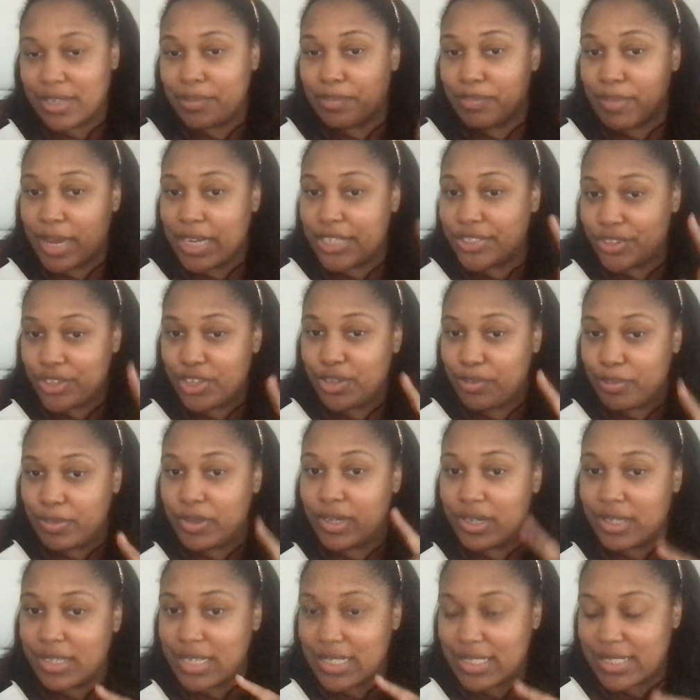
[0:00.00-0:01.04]
make sure you
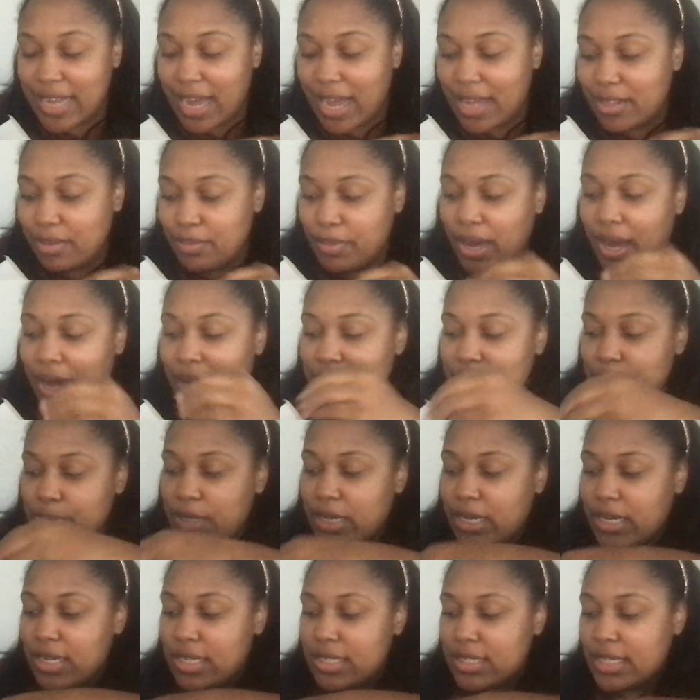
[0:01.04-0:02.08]
look inside the box
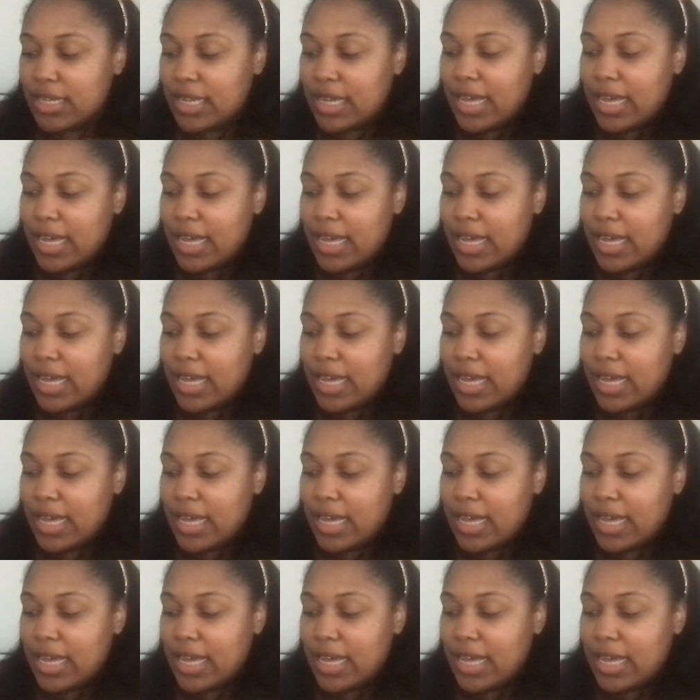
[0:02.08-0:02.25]
because